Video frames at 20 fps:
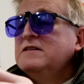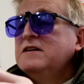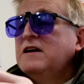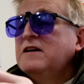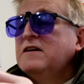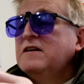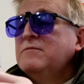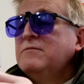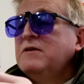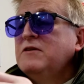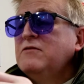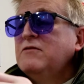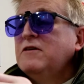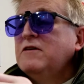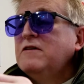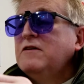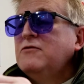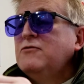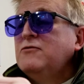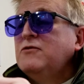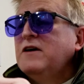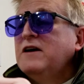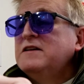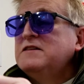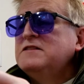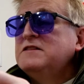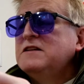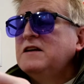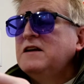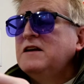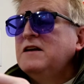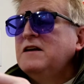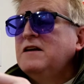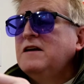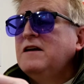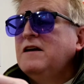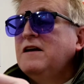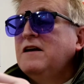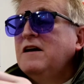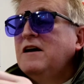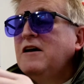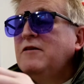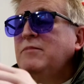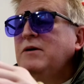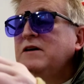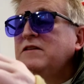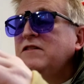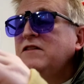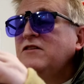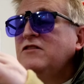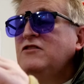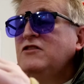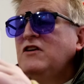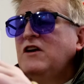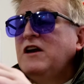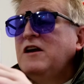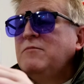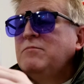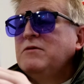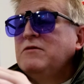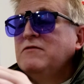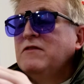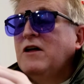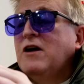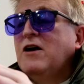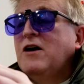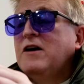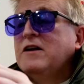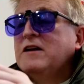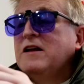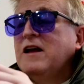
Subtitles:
I can be very fussy about the shape of the hot